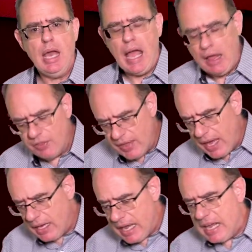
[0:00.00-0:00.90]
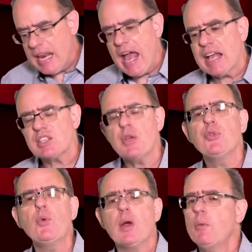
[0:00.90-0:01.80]
And then it has a
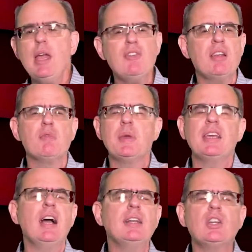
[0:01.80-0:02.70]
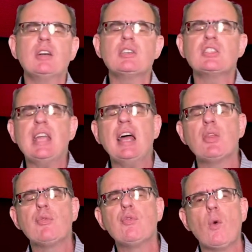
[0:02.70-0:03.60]
force. We haven't even begun to understand
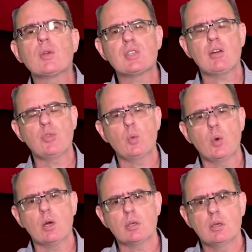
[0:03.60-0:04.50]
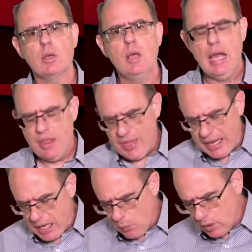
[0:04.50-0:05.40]
the force of the Word,
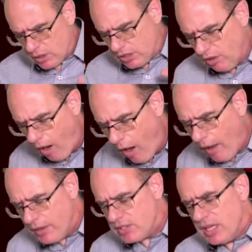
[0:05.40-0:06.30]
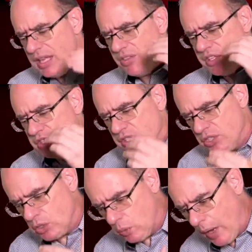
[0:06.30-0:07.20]
that it will cause the
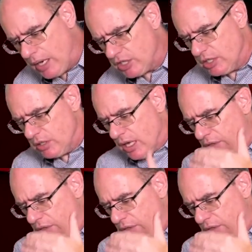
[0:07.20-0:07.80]
situation